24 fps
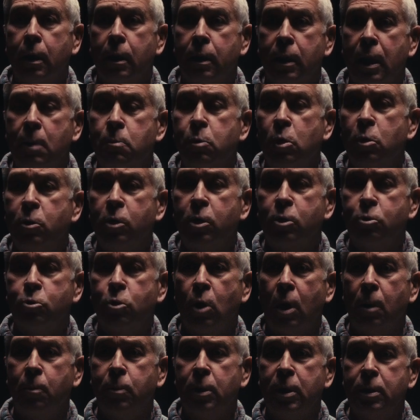they blew their
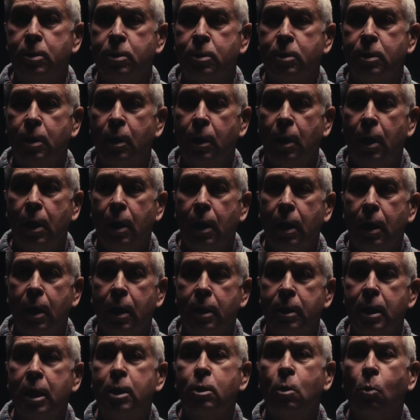trumpets,
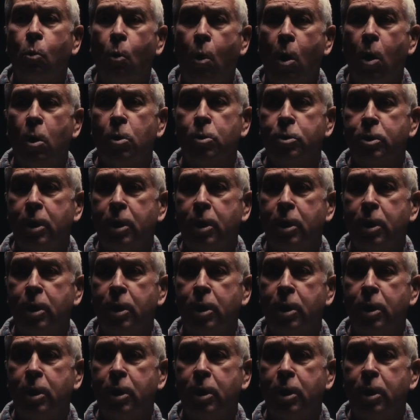and then the walls